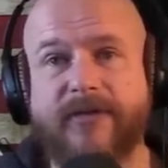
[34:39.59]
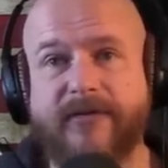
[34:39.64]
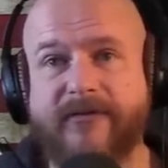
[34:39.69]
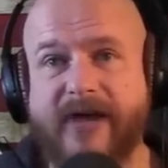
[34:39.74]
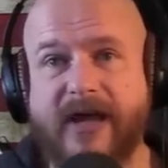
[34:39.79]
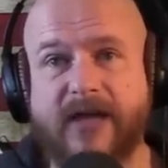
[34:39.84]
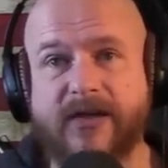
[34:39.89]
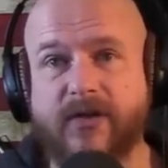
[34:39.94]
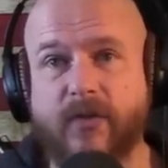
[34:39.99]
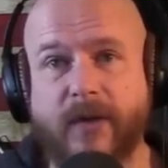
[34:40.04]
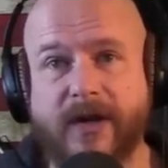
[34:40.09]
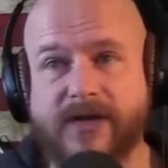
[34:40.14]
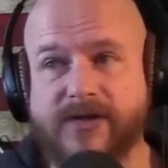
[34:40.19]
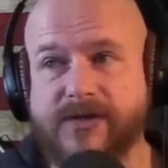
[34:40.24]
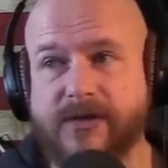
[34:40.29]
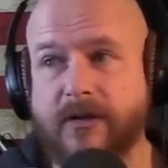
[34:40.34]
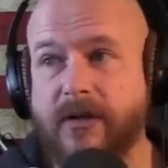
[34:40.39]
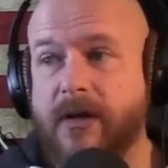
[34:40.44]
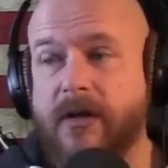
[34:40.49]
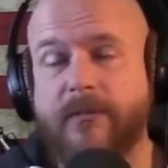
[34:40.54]

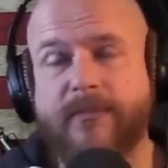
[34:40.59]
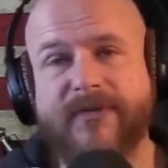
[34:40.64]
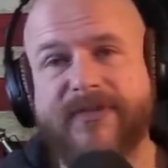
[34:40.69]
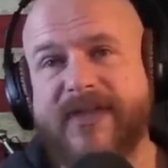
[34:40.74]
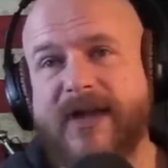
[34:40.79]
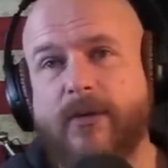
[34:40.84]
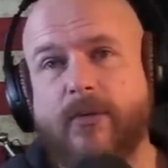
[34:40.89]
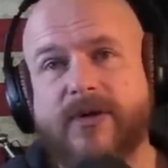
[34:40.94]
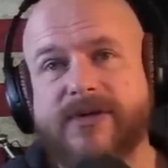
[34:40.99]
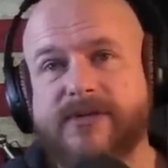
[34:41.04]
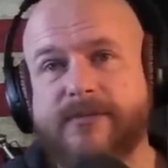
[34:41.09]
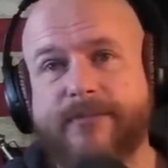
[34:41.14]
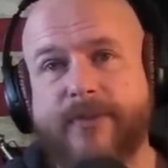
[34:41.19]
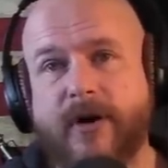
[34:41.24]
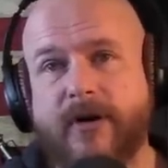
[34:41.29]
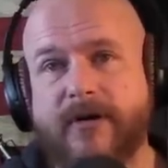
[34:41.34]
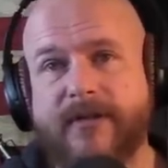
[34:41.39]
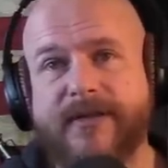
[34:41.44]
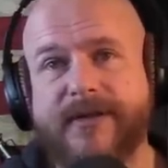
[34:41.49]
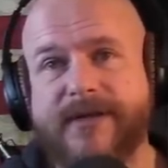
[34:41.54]
evaluation, but that wasn't
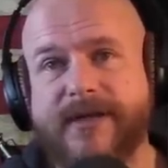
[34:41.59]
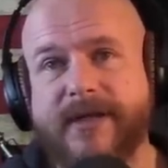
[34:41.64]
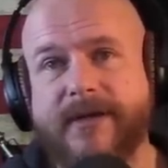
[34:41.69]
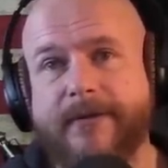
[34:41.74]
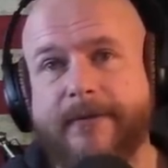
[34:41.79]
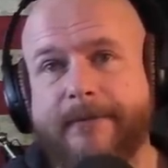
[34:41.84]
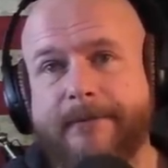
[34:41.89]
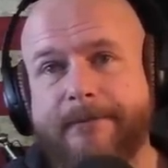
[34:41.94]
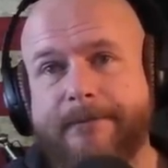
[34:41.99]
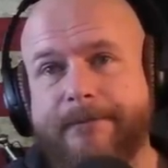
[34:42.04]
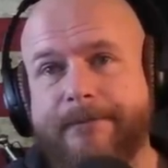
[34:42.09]
part of the deal.